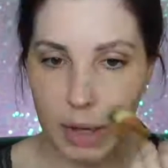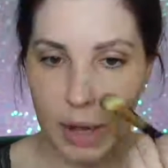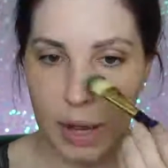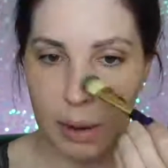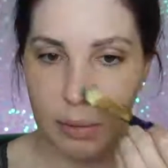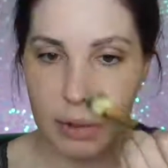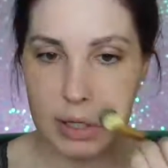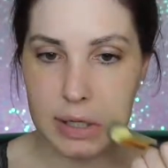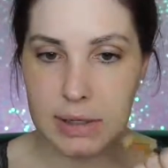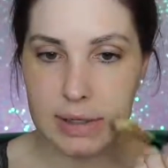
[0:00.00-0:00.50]

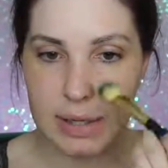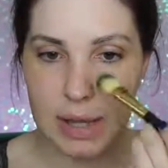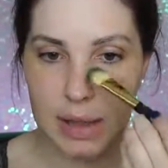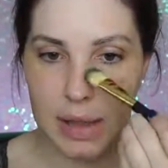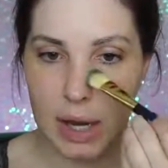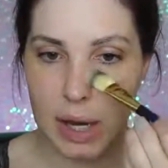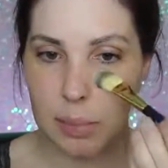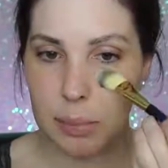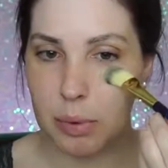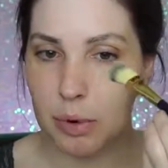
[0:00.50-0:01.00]
I wouldn't say
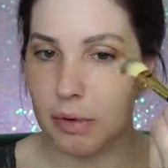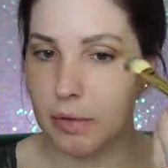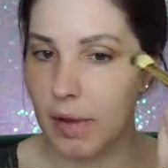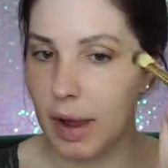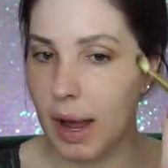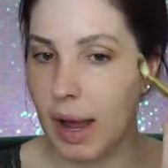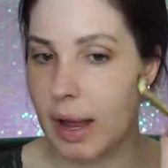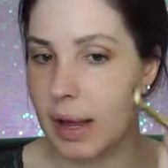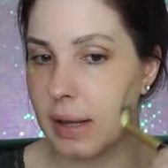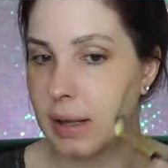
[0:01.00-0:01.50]
that it
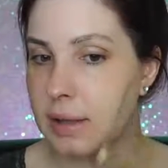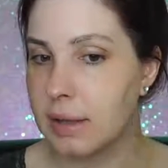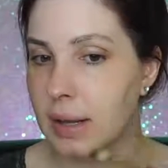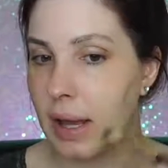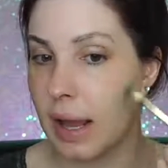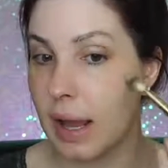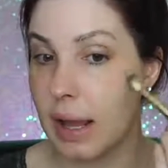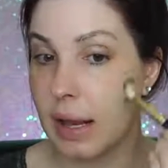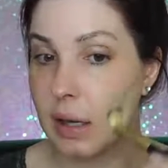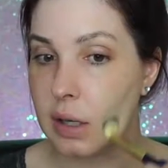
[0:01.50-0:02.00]
provides
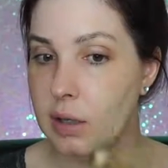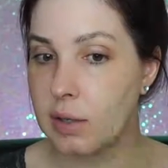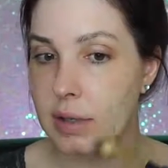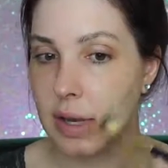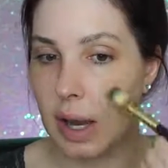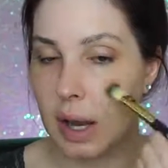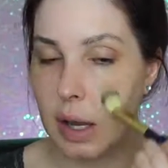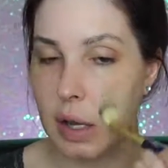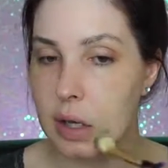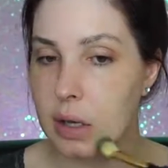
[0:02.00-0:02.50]
a
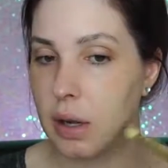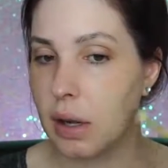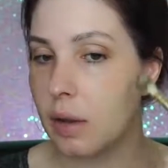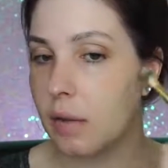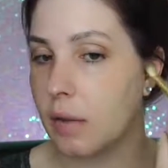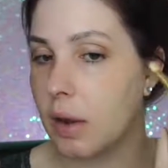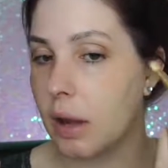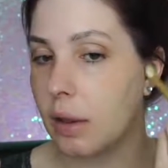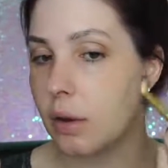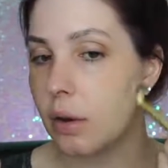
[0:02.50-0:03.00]
ton
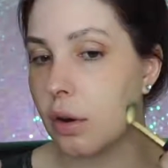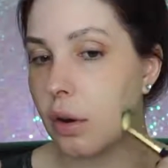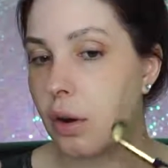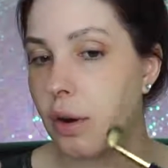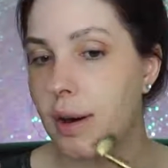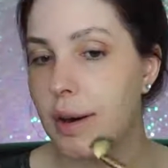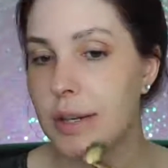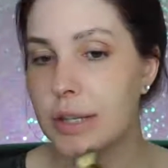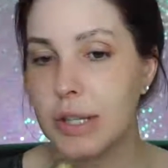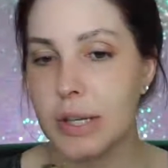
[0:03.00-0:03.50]
of color
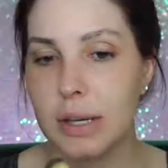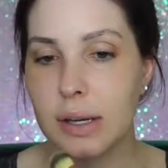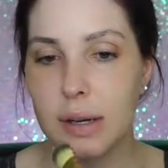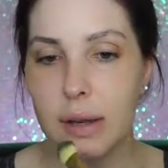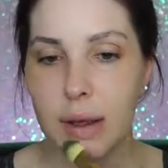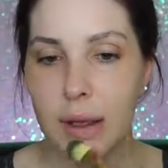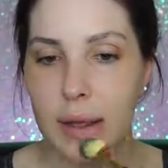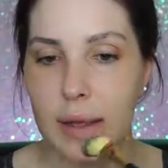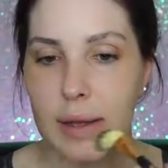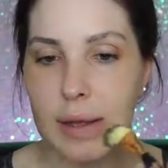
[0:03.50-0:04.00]

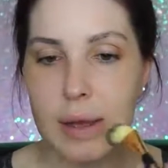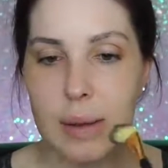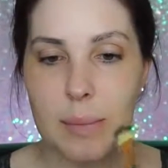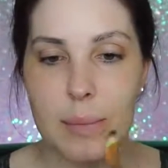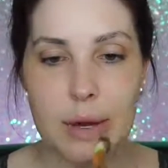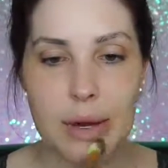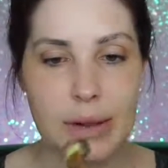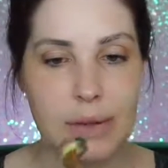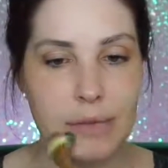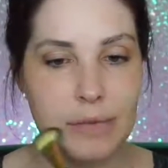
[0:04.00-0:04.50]
correction,
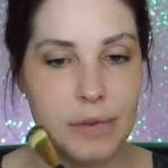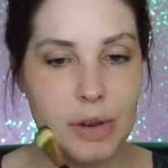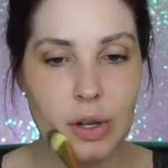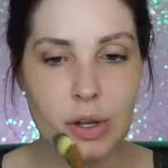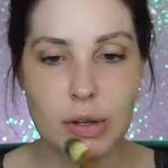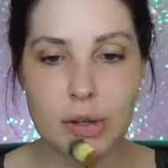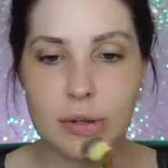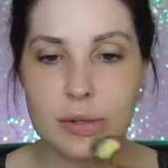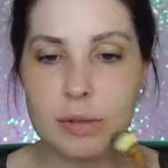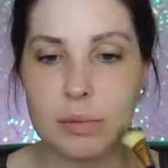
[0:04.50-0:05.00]
but it
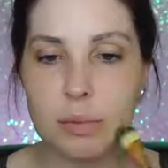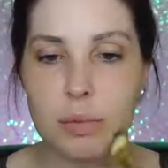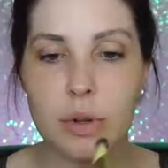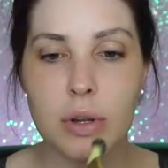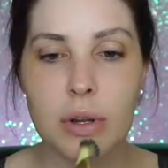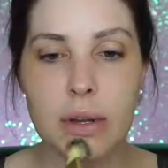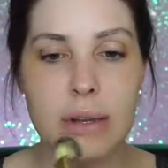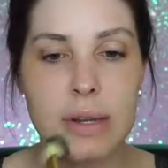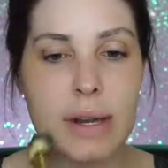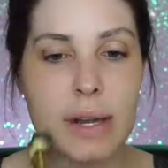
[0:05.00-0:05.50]
feels
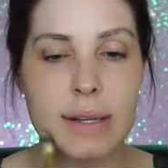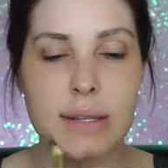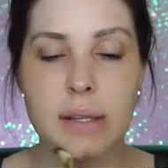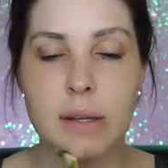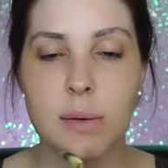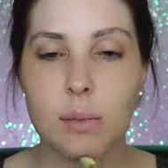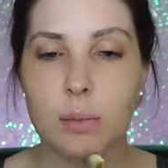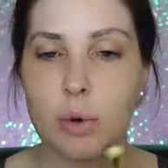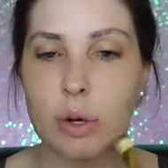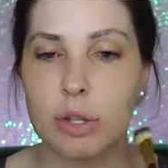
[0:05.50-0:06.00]
really nice
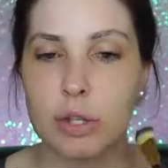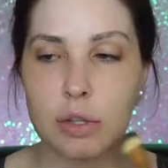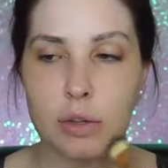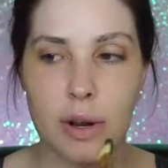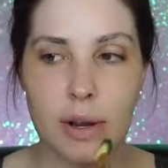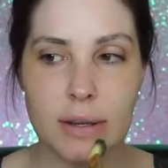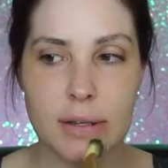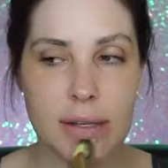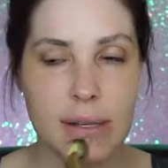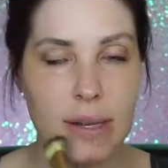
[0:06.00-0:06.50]
and
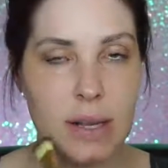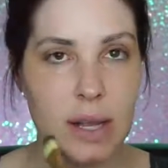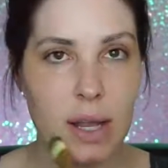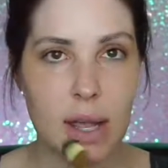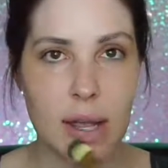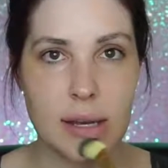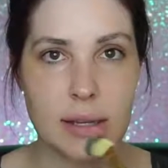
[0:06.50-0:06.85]
moisturizing.